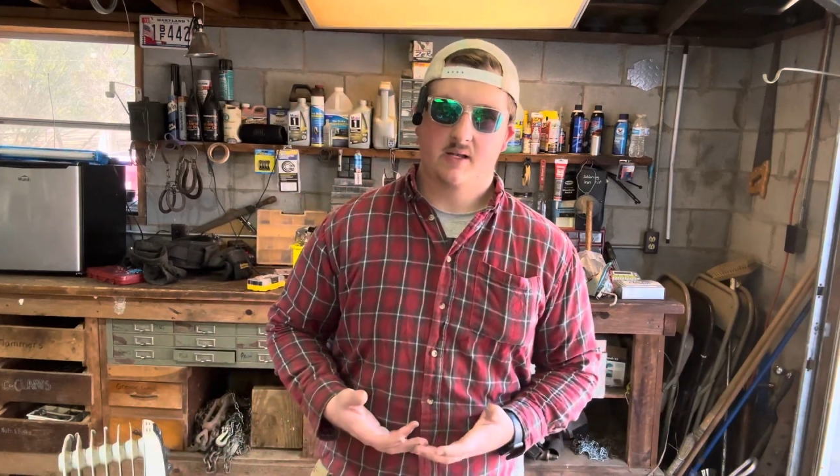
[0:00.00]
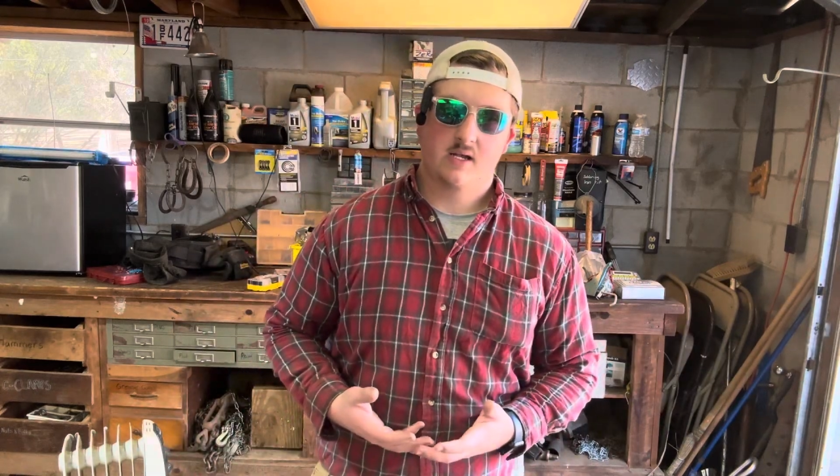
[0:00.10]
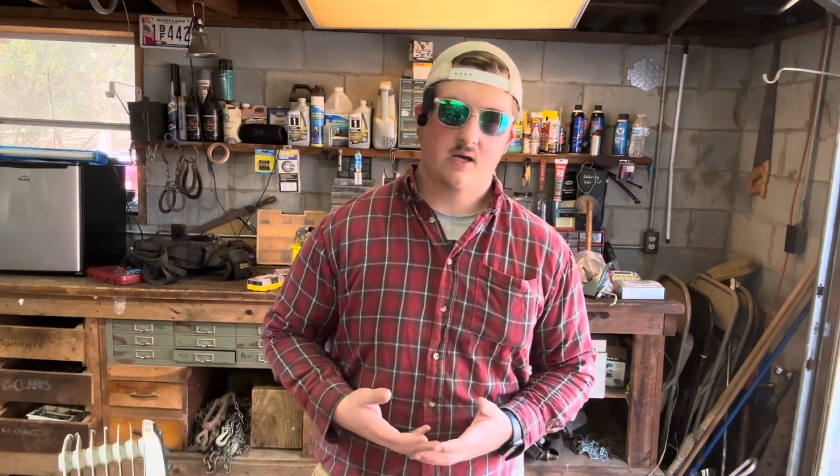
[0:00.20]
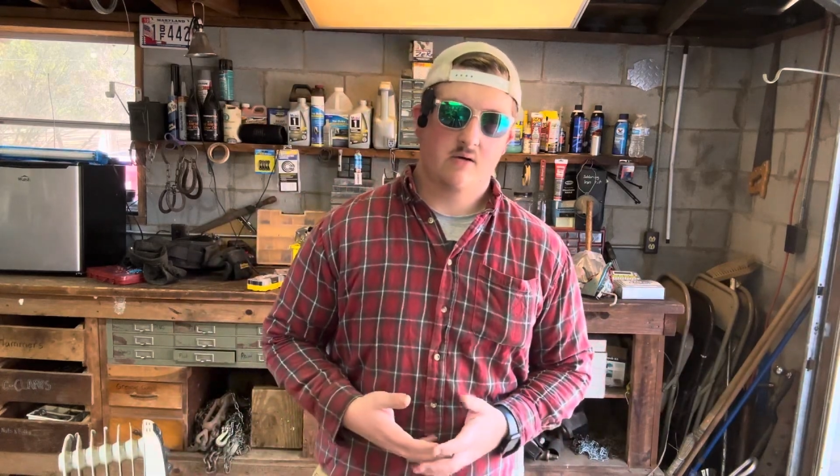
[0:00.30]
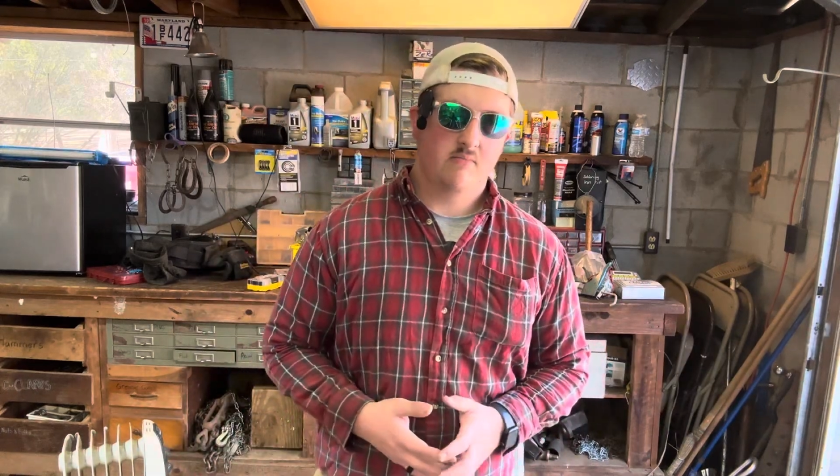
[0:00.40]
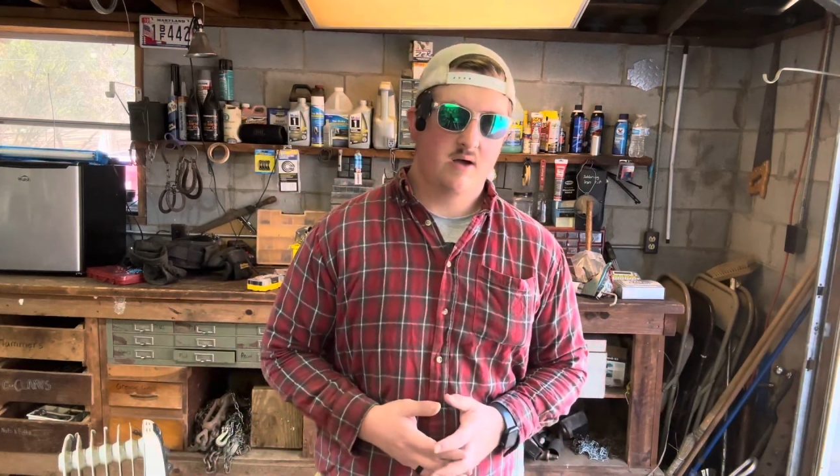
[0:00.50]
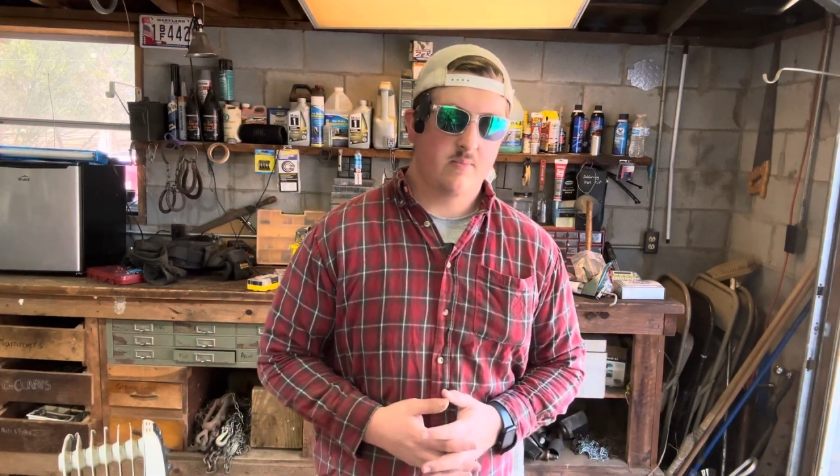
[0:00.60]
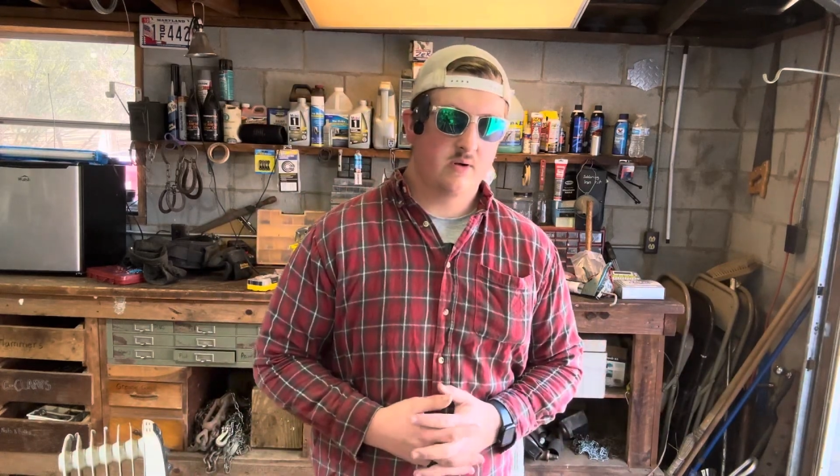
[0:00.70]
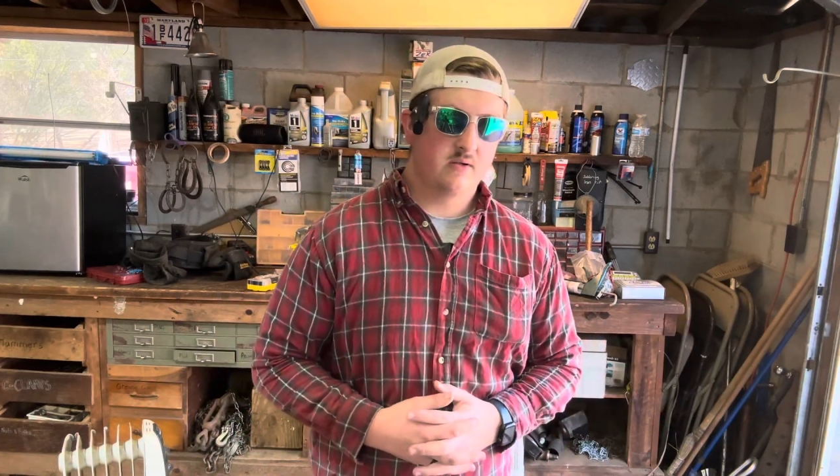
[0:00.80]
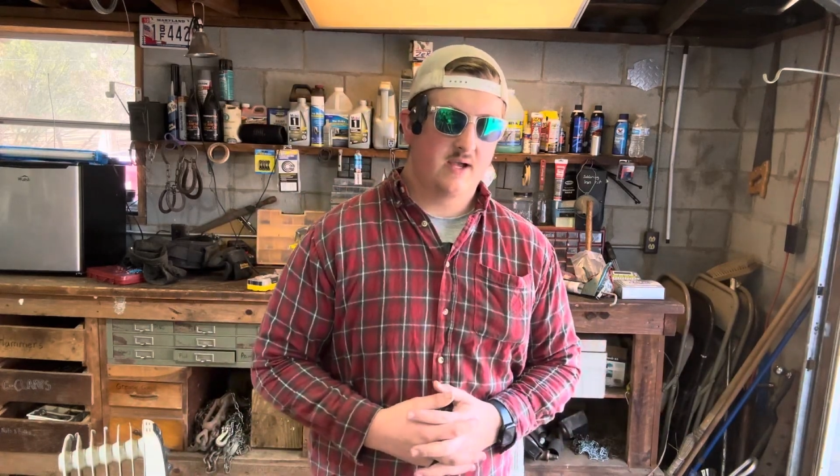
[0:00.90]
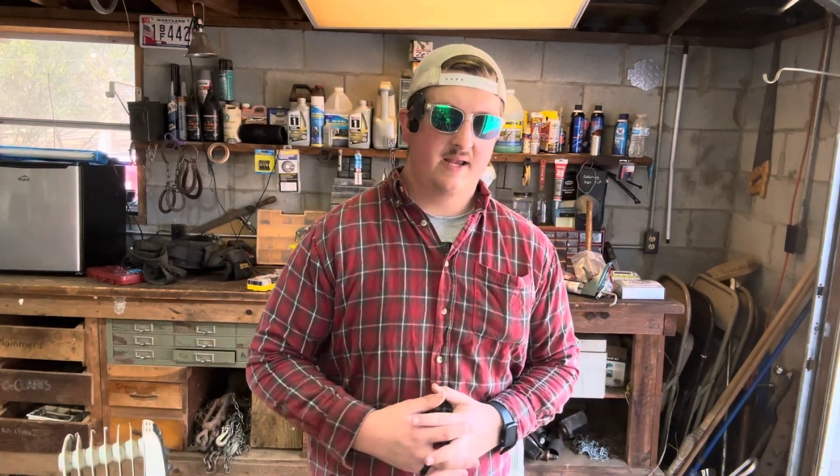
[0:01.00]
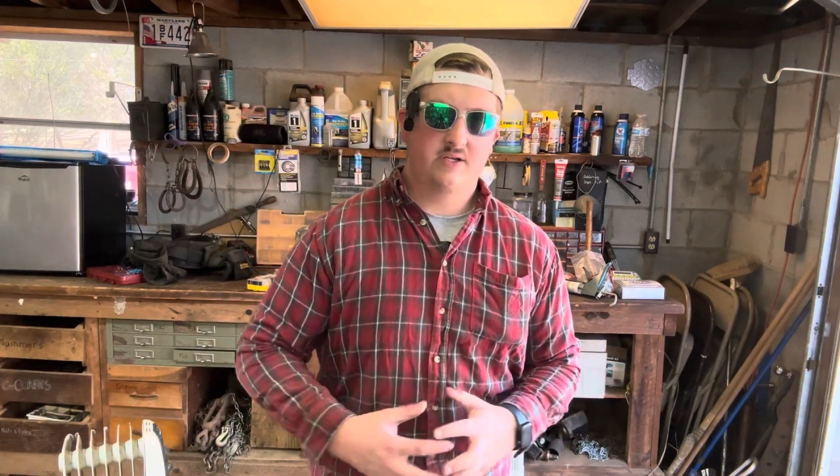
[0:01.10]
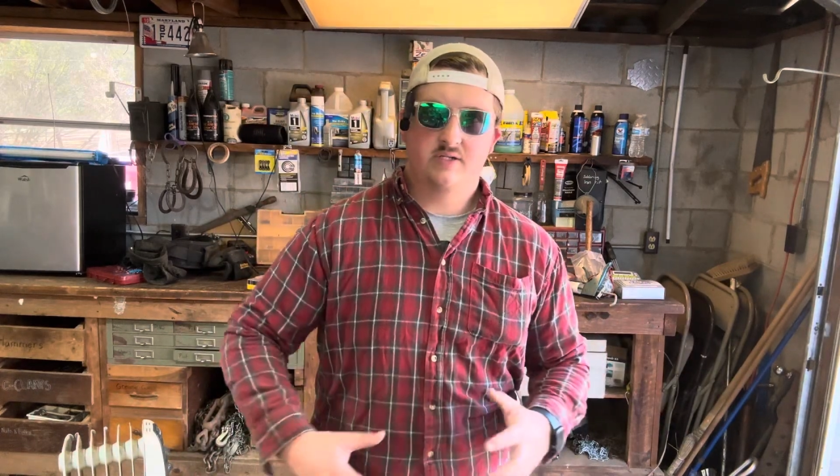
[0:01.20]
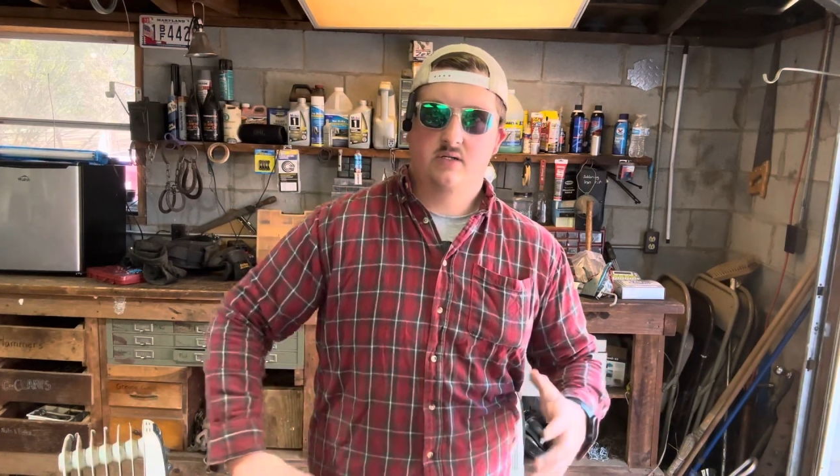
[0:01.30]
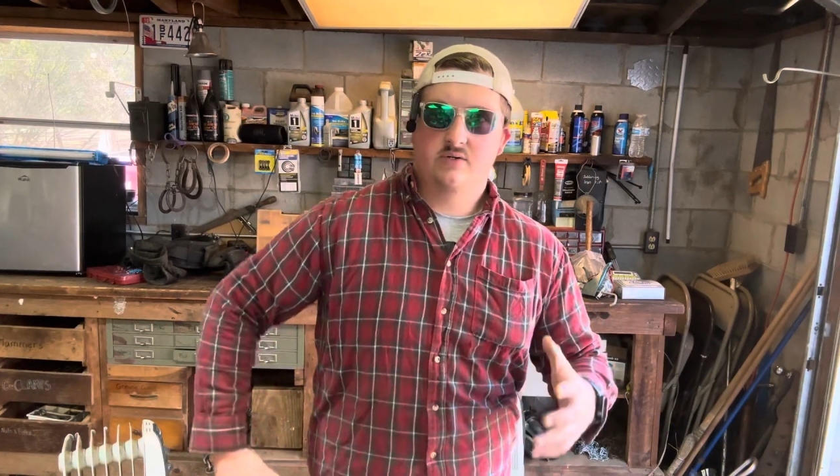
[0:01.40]
Now, my brother had
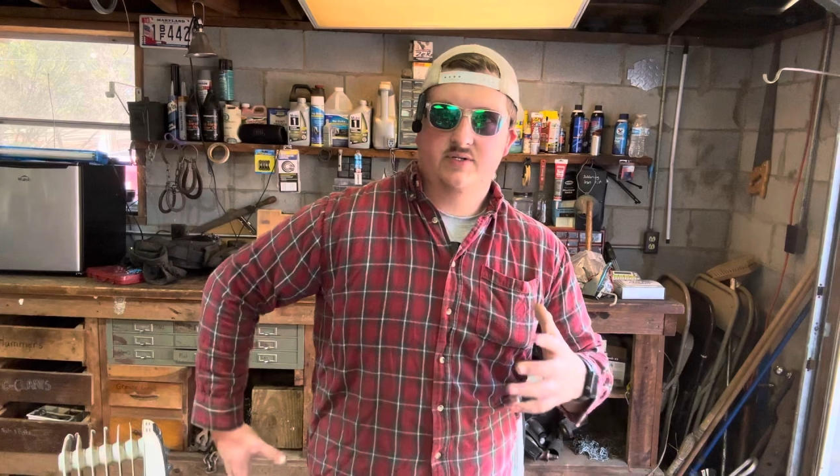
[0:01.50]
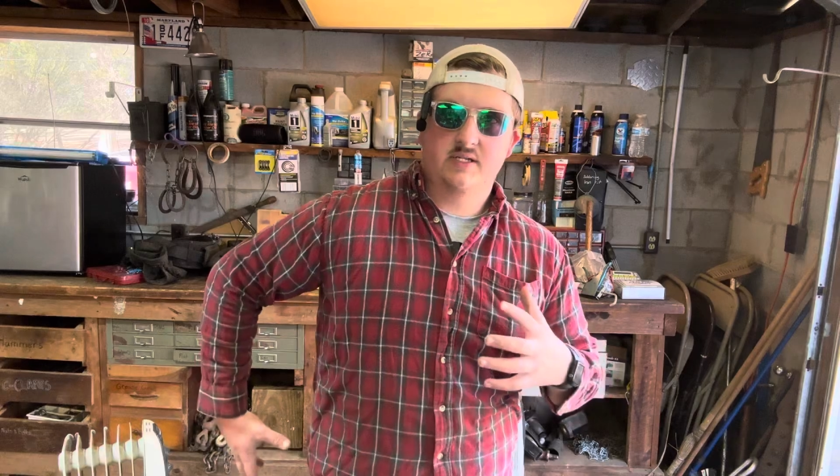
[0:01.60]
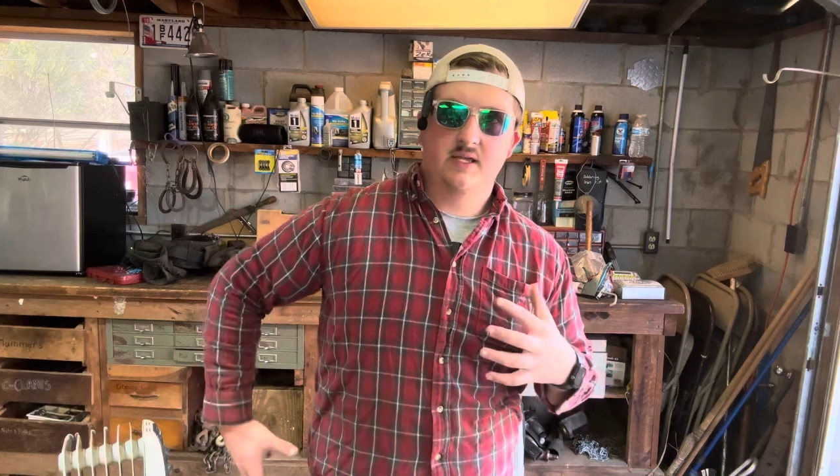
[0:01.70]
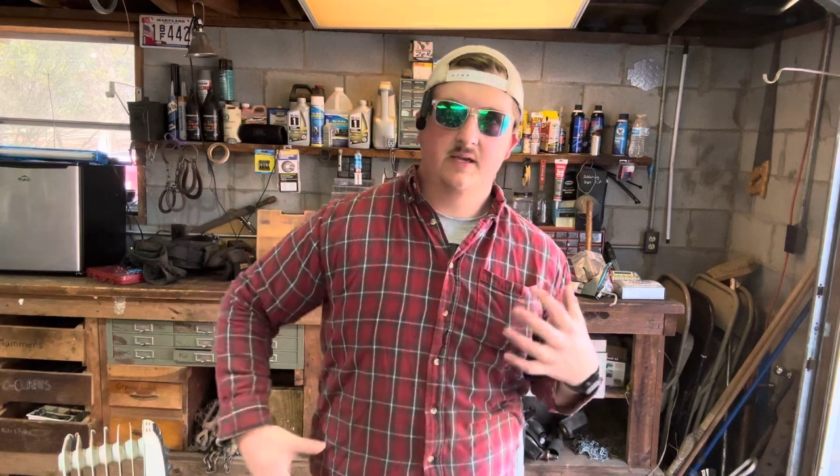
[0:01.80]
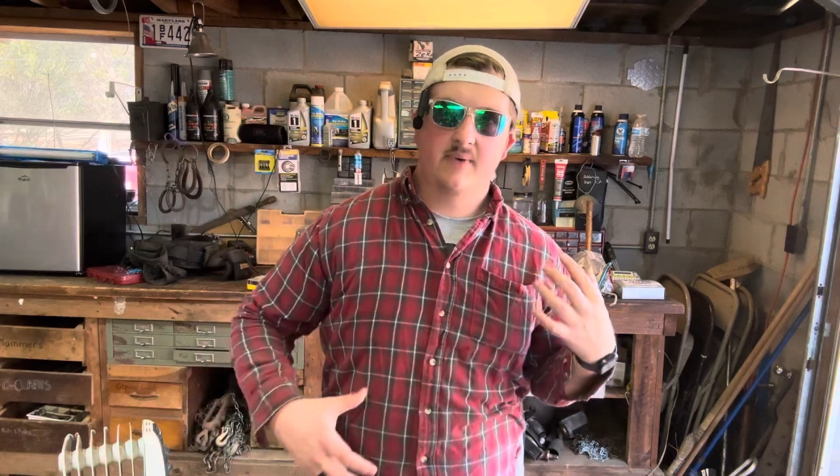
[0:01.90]
just a little sling